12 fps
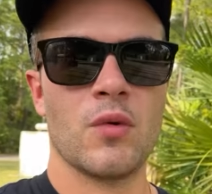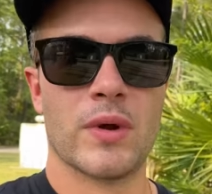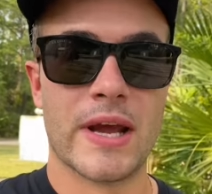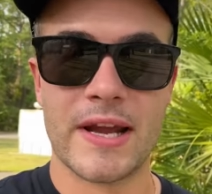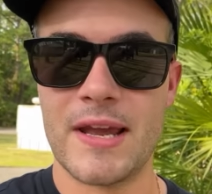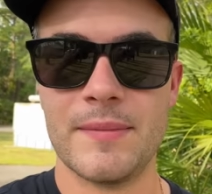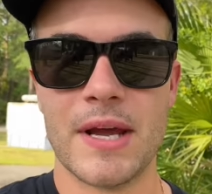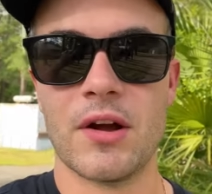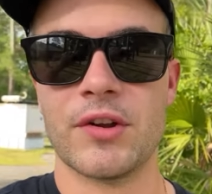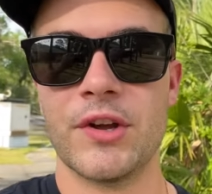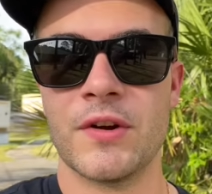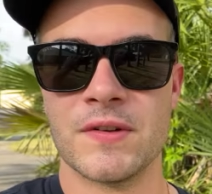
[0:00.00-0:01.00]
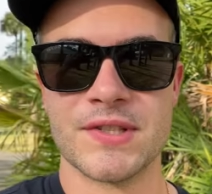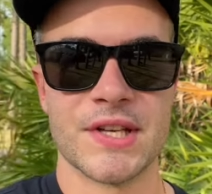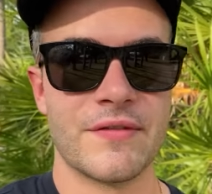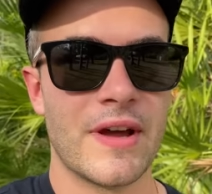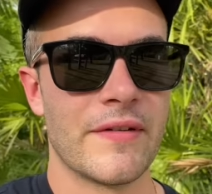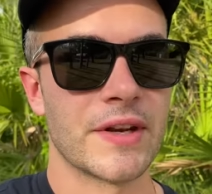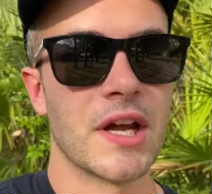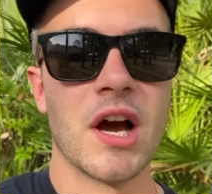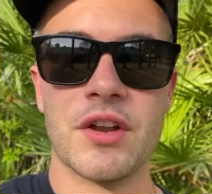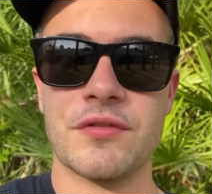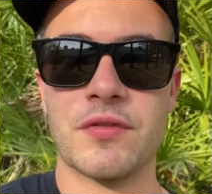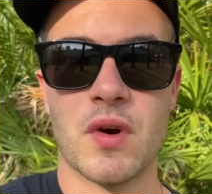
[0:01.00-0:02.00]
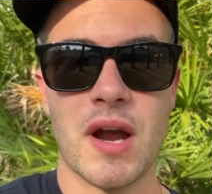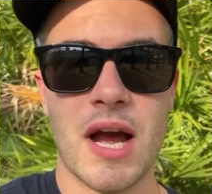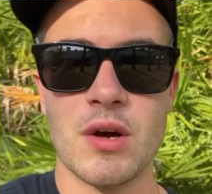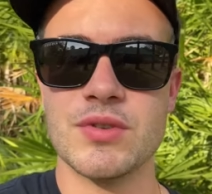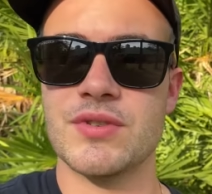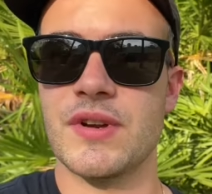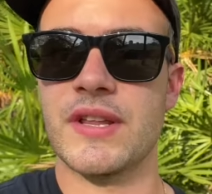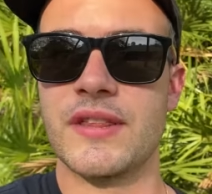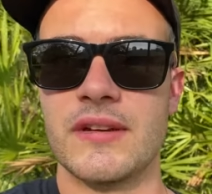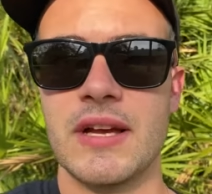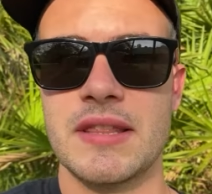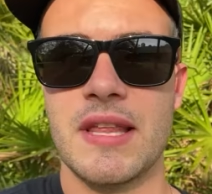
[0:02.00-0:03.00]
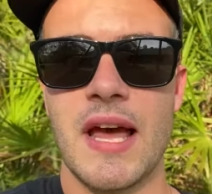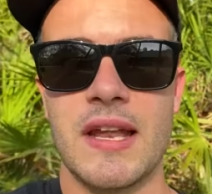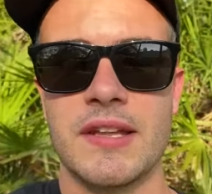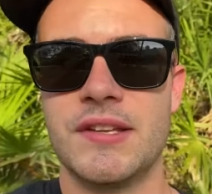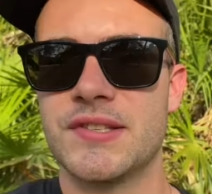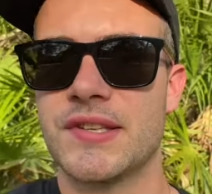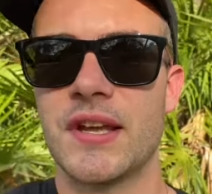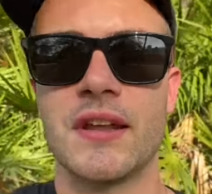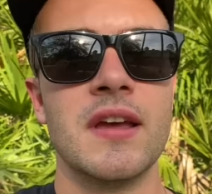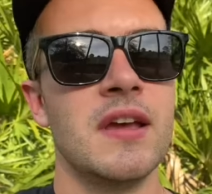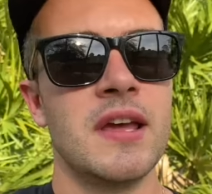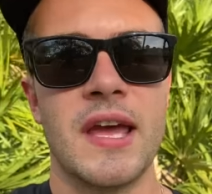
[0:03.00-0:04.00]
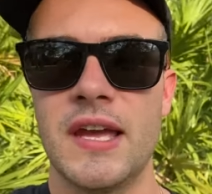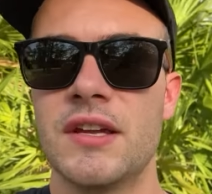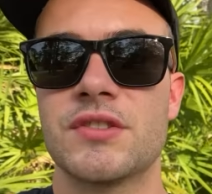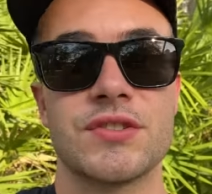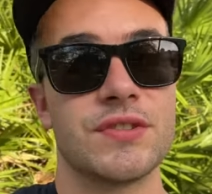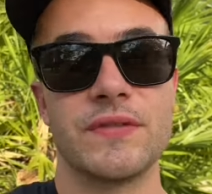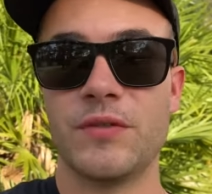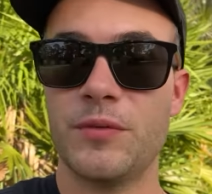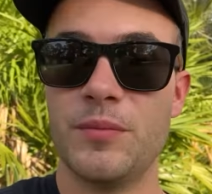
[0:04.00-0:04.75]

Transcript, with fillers: When I came down here, instead of having to hunt for a house or anything like that, he said, hey, just live with